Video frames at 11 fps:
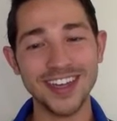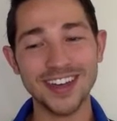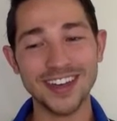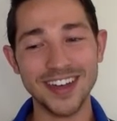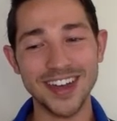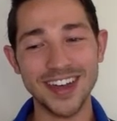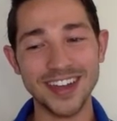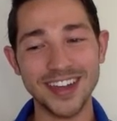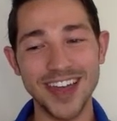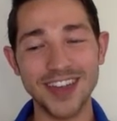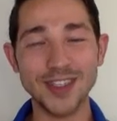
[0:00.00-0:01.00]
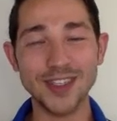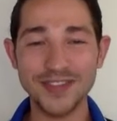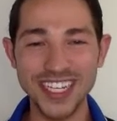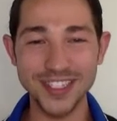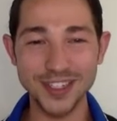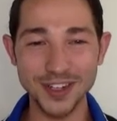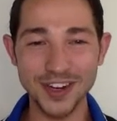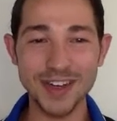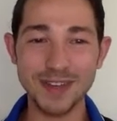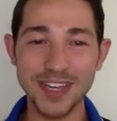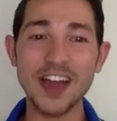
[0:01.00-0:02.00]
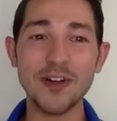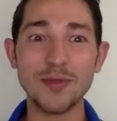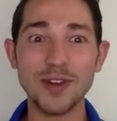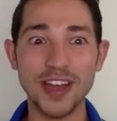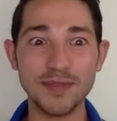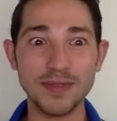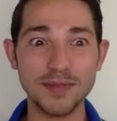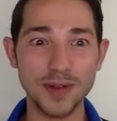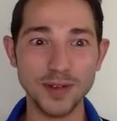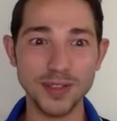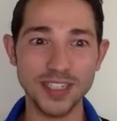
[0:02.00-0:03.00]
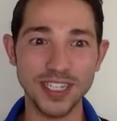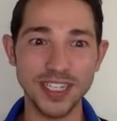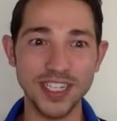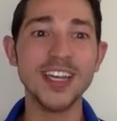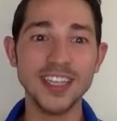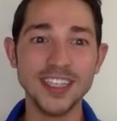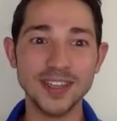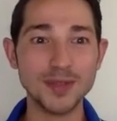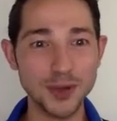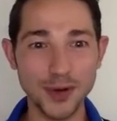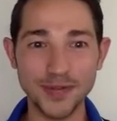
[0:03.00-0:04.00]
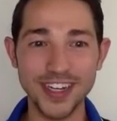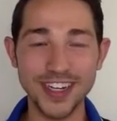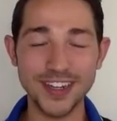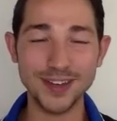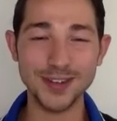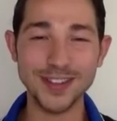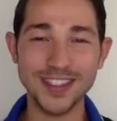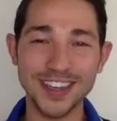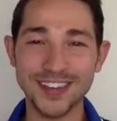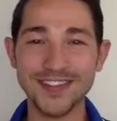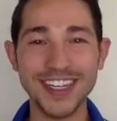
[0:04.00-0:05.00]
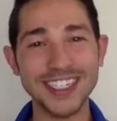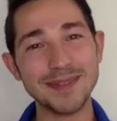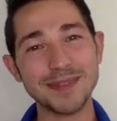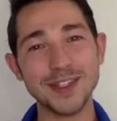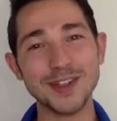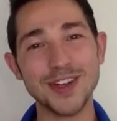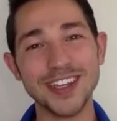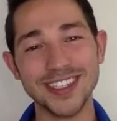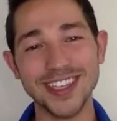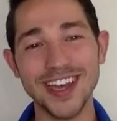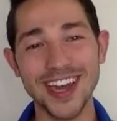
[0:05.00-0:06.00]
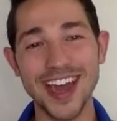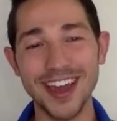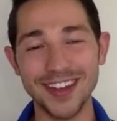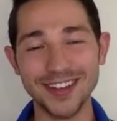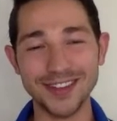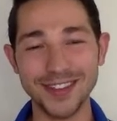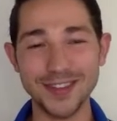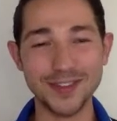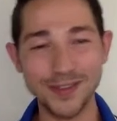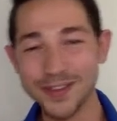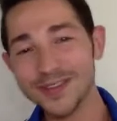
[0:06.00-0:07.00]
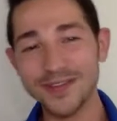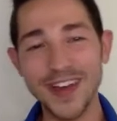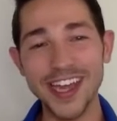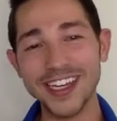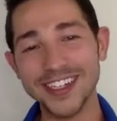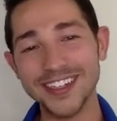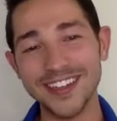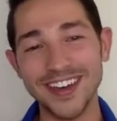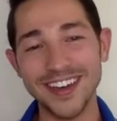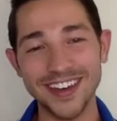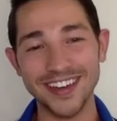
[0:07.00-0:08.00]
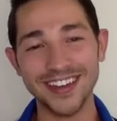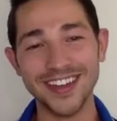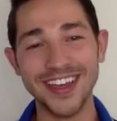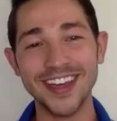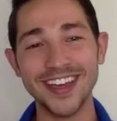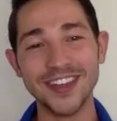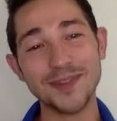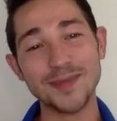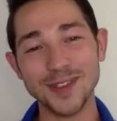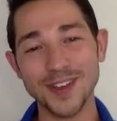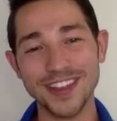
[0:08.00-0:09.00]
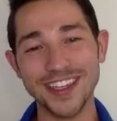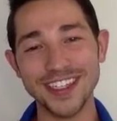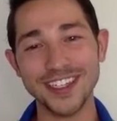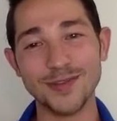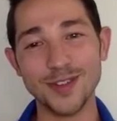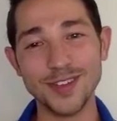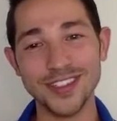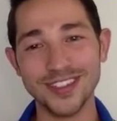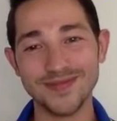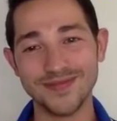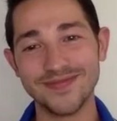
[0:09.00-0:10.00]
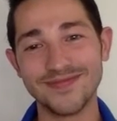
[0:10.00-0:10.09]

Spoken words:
I also have an Instagram account where I've been posting some short videos of like tips and tricks on how to find your most authentic voice.